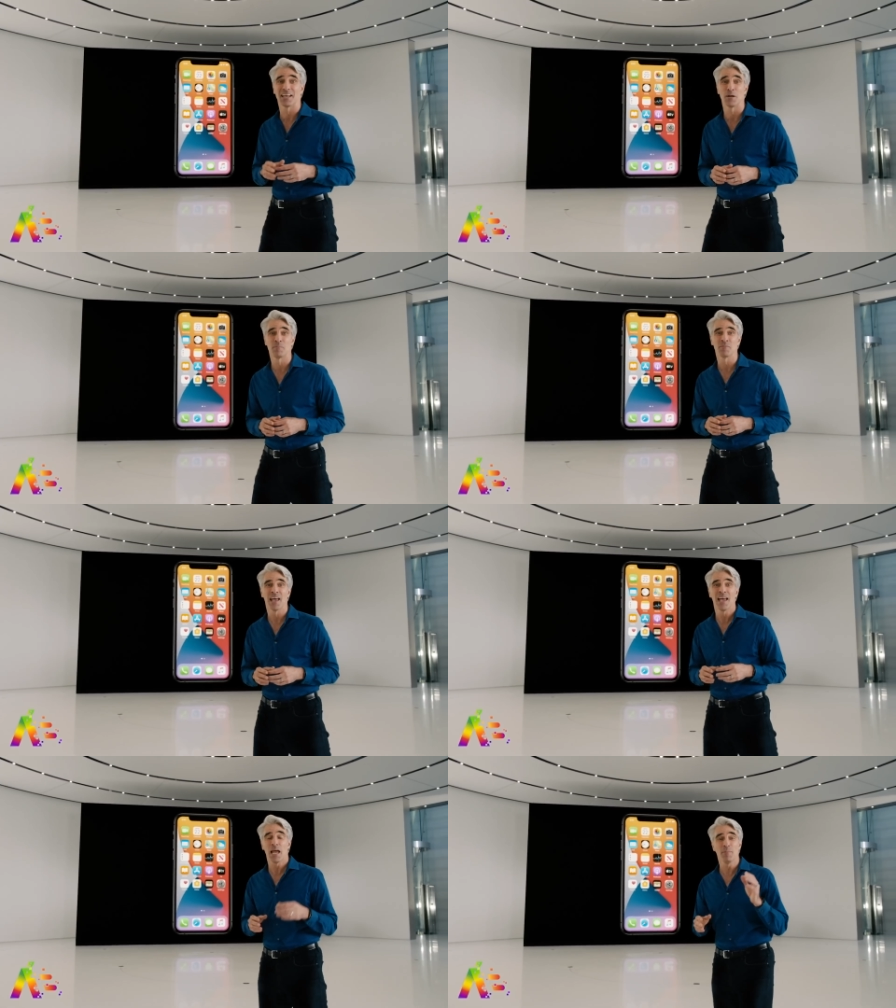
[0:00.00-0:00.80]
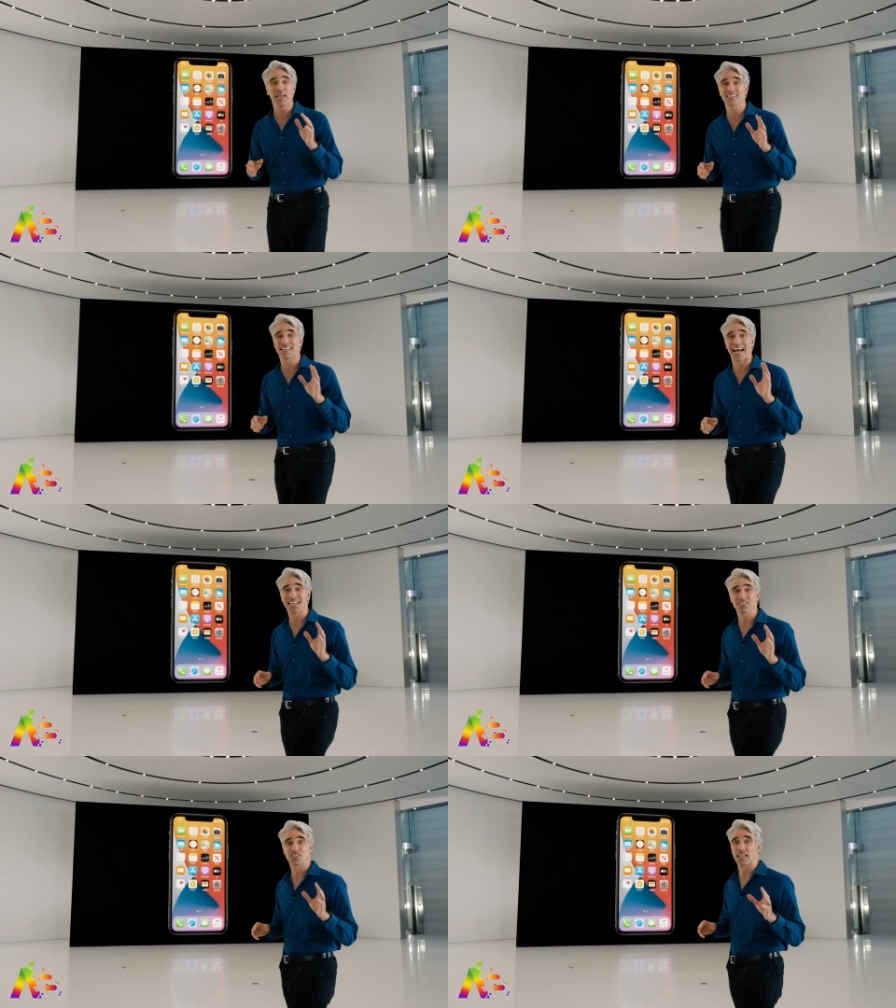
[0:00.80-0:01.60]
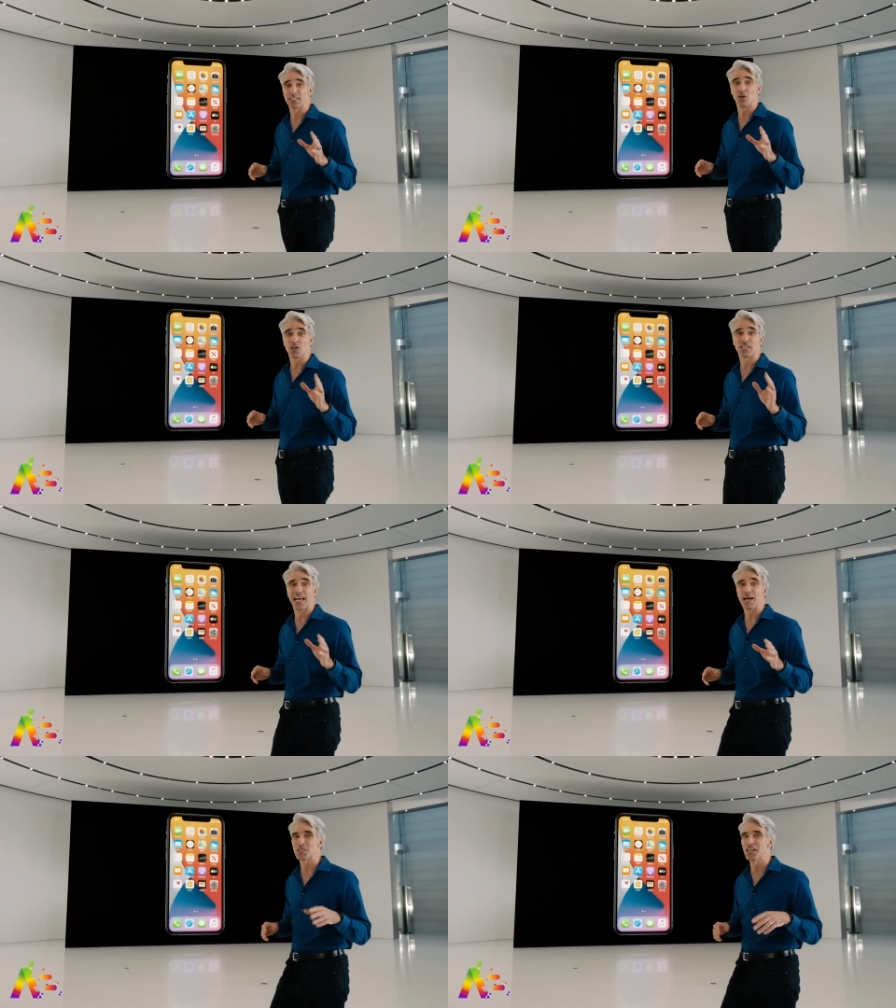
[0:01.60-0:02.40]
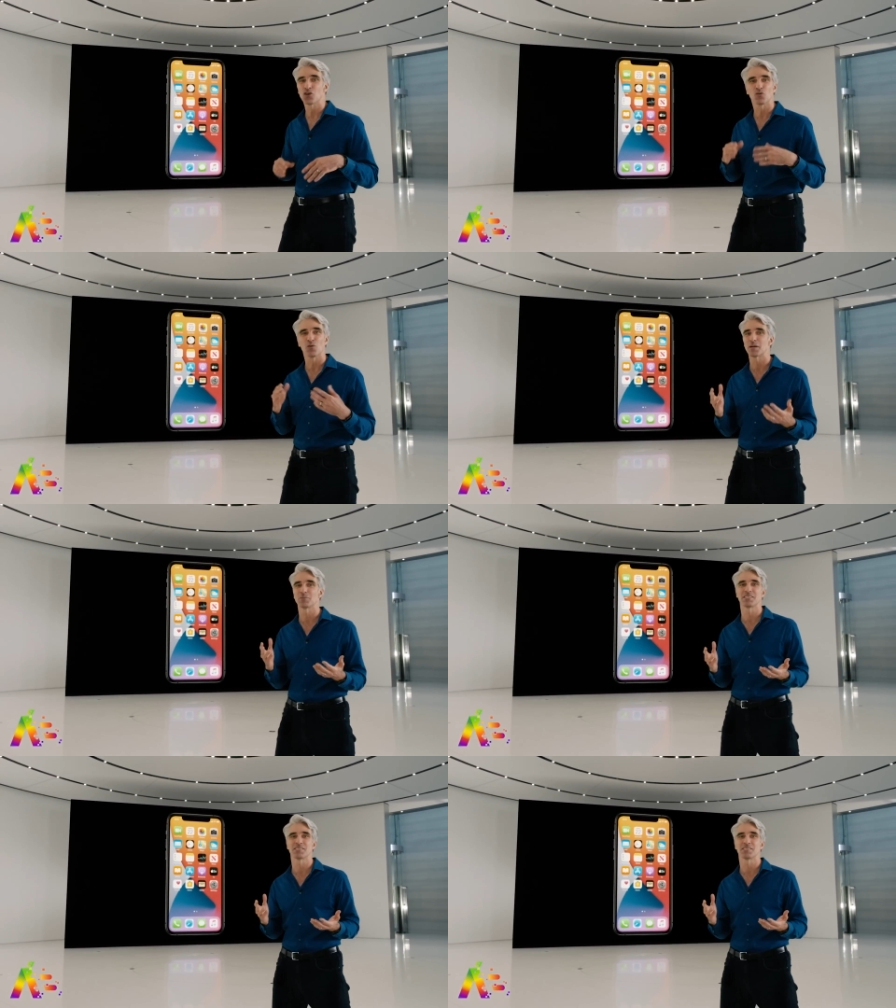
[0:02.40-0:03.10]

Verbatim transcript: the WWDC 20 keynote that Apple didn't talk about. So this is